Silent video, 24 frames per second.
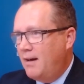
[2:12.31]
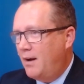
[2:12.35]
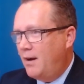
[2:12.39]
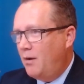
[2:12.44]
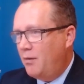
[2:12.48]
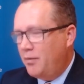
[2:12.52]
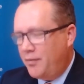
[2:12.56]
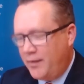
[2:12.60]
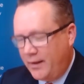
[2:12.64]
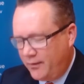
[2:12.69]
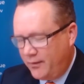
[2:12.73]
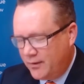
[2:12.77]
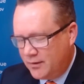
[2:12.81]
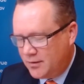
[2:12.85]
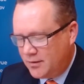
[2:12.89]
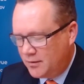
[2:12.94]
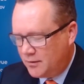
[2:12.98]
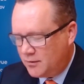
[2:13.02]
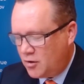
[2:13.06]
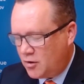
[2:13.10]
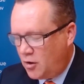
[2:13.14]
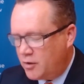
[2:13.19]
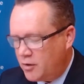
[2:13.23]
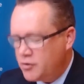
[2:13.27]
I don't think this
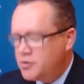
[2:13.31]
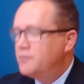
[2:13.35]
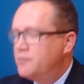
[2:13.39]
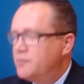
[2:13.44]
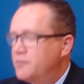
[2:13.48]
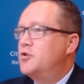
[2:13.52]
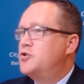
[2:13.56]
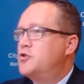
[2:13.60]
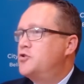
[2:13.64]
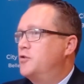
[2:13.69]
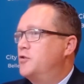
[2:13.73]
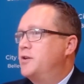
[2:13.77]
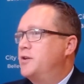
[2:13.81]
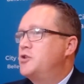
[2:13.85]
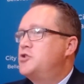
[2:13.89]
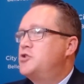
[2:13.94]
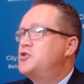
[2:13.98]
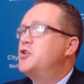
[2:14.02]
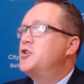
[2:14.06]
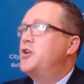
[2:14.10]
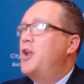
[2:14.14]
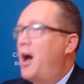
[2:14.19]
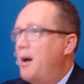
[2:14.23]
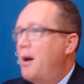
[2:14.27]
is controversial, and it
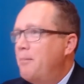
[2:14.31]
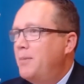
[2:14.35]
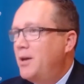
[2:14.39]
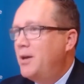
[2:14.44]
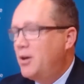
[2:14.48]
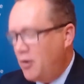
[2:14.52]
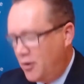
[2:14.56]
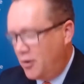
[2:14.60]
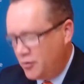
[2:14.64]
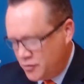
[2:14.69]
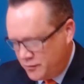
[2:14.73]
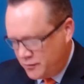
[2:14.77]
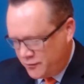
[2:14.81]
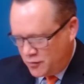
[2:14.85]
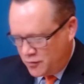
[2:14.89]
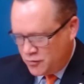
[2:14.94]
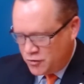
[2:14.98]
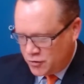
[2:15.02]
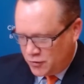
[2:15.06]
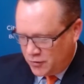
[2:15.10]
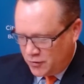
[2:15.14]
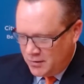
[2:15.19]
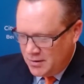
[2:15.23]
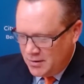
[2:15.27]
should not be
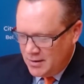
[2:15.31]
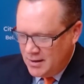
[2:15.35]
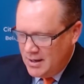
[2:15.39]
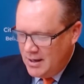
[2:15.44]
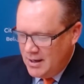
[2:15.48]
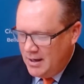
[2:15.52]
controversial.